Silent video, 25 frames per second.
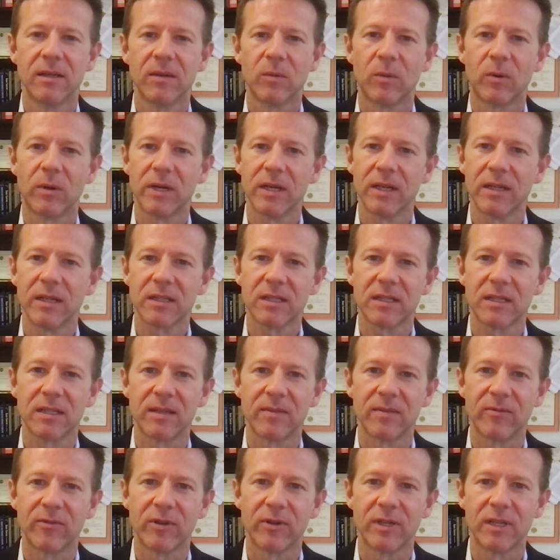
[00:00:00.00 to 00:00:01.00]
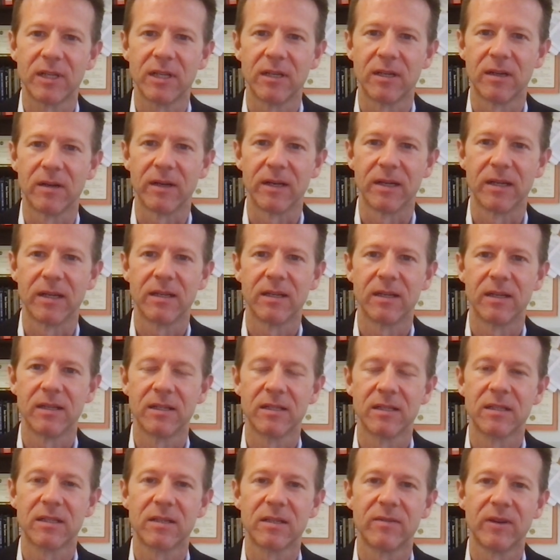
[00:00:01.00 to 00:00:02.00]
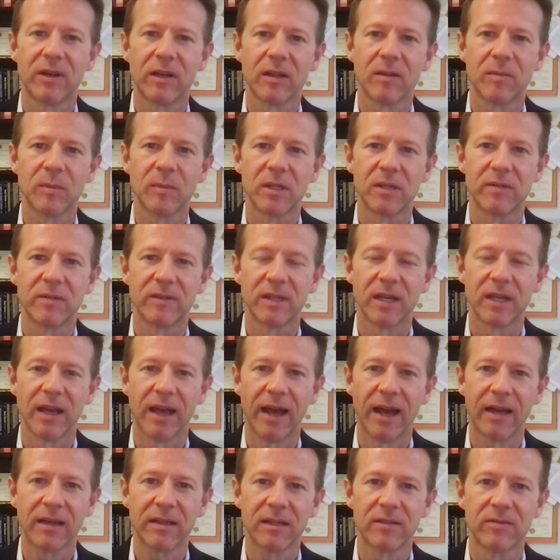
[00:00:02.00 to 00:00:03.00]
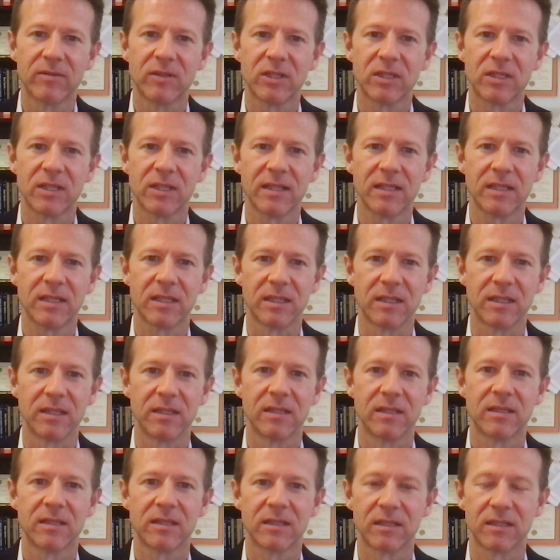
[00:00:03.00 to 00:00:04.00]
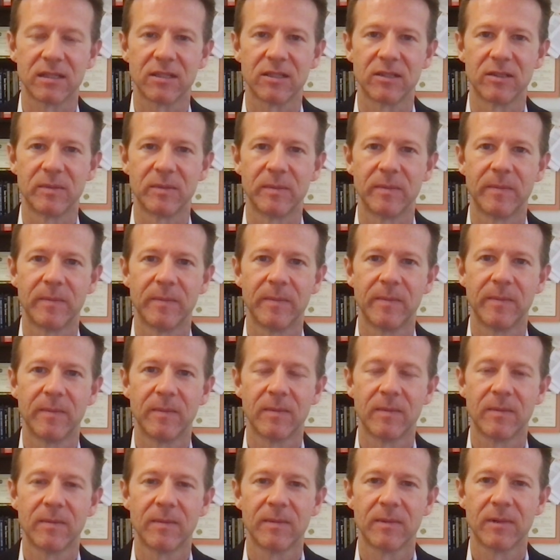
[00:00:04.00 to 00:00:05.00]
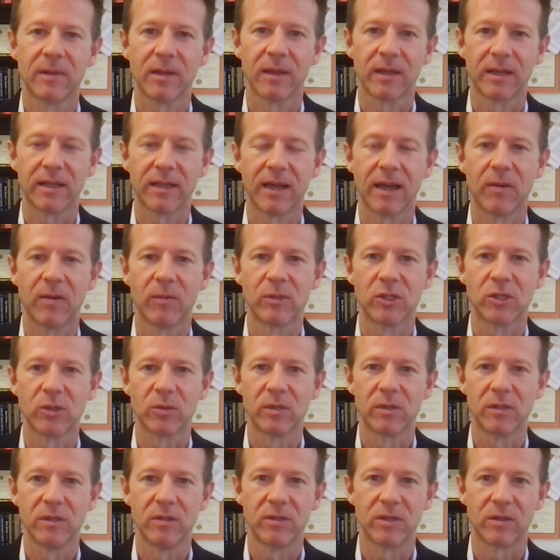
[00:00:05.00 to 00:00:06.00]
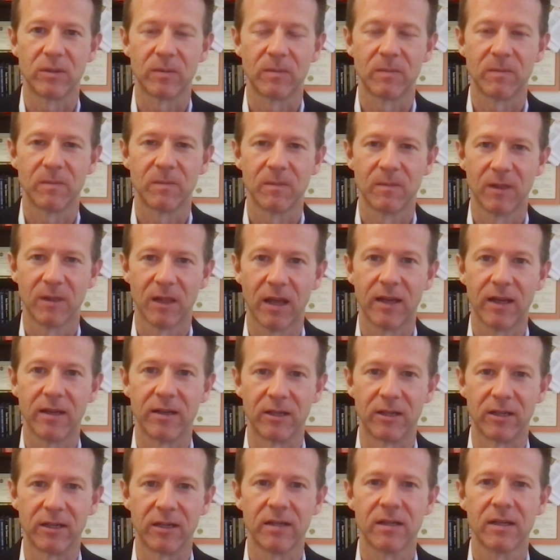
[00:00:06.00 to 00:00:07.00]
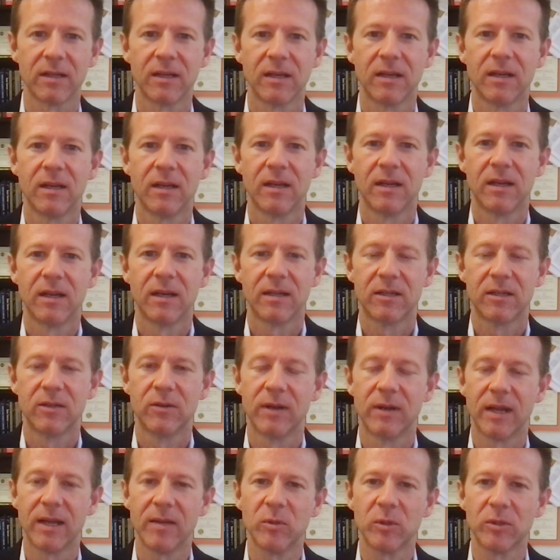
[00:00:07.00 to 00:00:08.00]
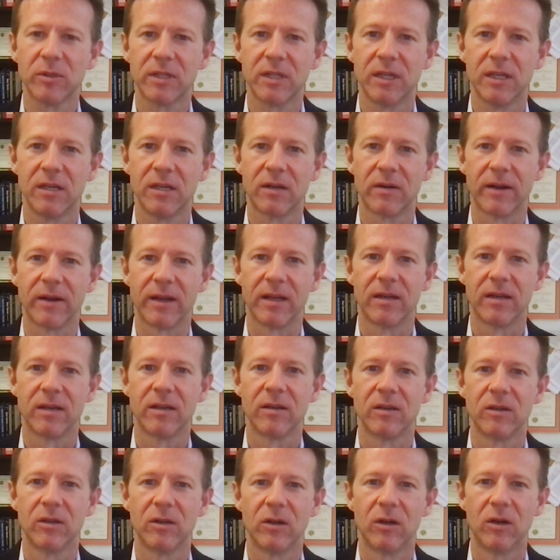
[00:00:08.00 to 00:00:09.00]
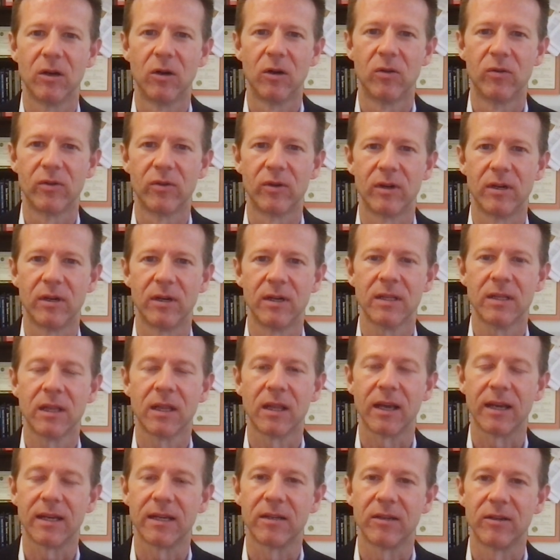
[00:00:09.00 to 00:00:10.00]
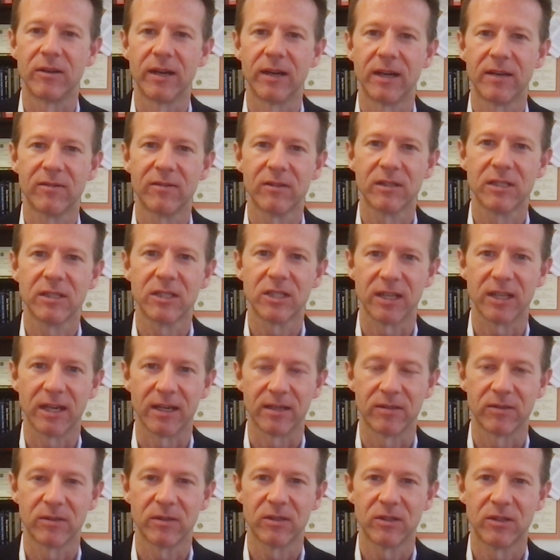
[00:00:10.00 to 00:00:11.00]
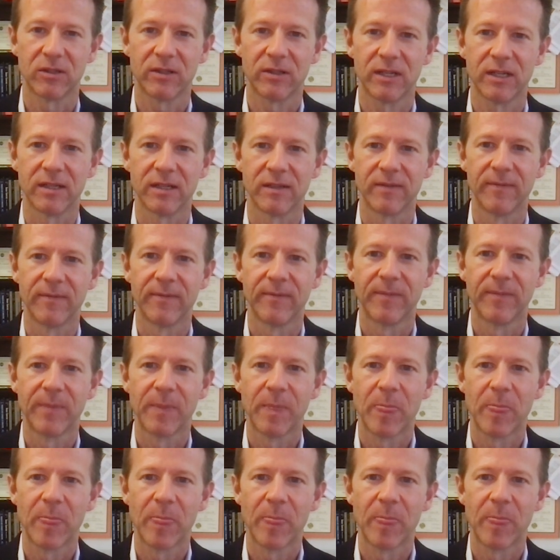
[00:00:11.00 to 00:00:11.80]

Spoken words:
One next step for TRN is the development of an active sensing system, like that which would use a LiDAR, to enable TRN over unlighted or heavily shadowed terrain.